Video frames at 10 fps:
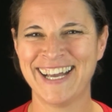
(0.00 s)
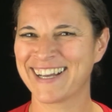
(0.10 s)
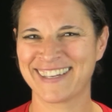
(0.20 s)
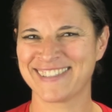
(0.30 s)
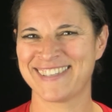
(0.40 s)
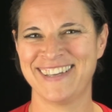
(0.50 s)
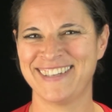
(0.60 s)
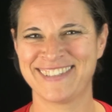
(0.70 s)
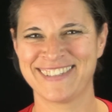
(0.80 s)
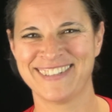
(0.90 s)
I can't
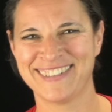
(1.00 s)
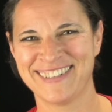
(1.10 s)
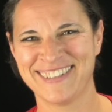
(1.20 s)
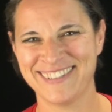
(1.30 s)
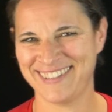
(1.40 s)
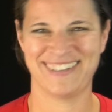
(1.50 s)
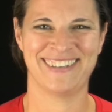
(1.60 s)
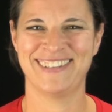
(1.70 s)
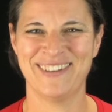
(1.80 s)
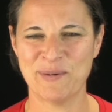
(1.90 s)
say
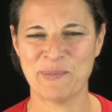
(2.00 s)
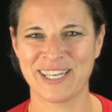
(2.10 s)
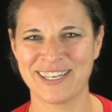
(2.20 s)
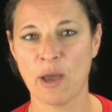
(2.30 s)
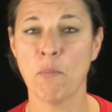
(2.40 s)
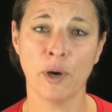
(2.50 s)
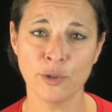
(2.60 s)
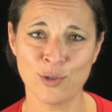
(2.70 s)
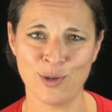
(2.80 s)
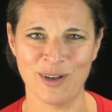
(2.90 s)
it. Never mind.
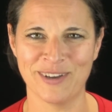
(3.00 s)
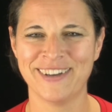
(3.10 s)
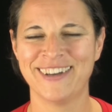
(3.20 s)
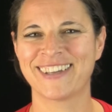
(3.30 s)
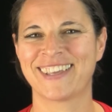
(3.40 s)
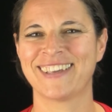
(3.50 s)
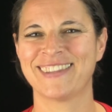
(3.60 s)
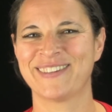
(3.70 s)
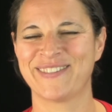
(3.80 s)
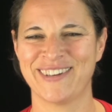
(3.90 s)
Pendule. Okay,
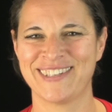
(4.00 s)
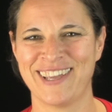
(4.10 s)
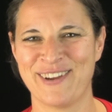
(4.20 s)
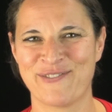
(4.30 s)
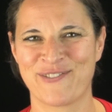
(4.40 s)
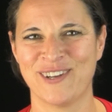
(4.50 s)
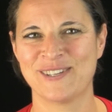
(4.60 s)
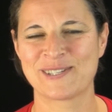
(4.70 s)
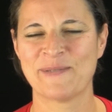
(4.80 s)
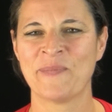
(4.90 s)
the word in
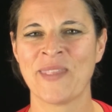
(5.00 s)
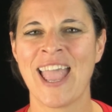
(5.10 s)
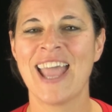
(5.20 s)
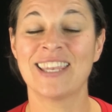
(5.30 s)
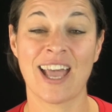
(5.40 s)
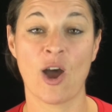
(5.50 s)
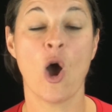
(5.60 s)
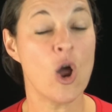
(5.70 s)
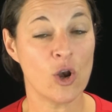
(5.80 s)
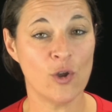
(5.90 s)
French. Now,
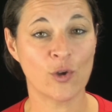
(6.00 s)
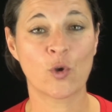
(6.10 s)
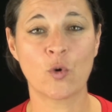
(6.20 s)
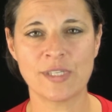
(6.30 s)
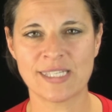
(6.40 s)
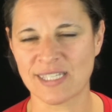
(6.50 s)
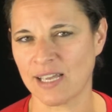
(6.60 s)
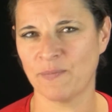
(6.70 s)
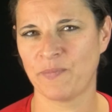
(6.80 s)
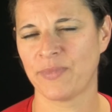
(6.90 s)
le
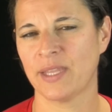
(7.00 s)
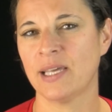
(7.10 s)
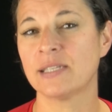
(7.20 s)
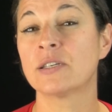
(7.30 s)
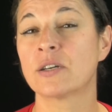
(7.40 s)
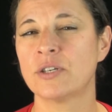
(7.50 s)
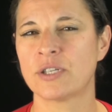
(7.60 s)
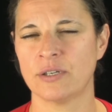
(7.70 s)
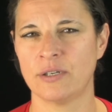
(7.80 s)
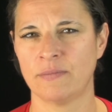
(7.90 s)
coussin. That's the
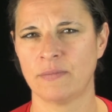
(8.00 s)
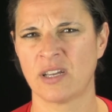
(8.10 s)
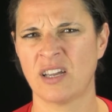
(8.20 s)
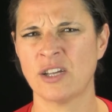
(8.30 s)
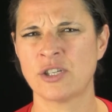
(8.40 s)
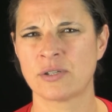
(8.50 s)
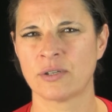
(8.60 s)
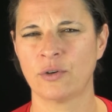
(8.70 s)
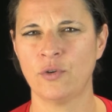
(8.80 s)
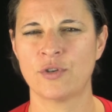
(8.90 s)
cushion.
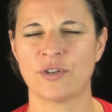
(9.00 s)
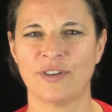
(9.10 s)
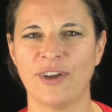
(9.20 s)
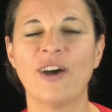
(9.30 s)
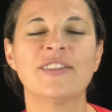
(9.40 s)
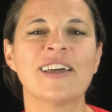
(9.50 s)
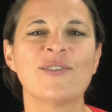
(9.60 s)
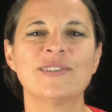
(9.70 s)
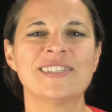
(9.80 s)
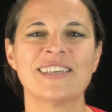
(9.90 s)
Cushion. Oh,
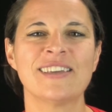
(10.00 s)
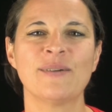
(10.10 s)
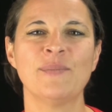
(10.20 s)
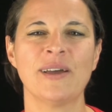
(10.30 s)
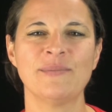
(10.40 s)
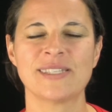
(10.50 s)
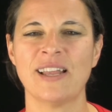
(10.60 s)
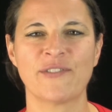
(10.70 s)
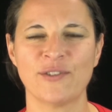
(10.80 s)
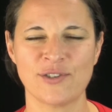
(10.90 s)
now, see, I'm
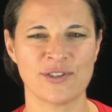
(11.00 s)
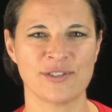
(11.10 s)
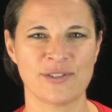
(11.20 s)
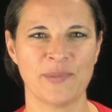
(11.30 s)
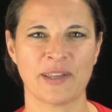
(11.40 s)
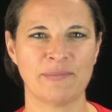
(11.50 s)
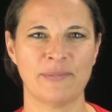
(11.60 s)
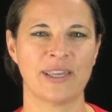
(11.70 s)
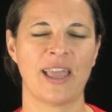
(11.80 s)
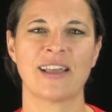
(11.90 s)
self-conscious about
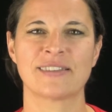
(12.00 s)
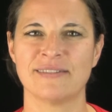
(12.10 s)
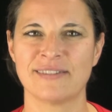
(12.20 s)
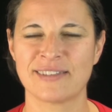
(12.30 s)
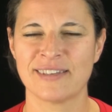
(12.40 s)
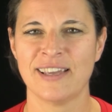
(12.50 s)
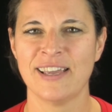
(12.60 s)
my accent.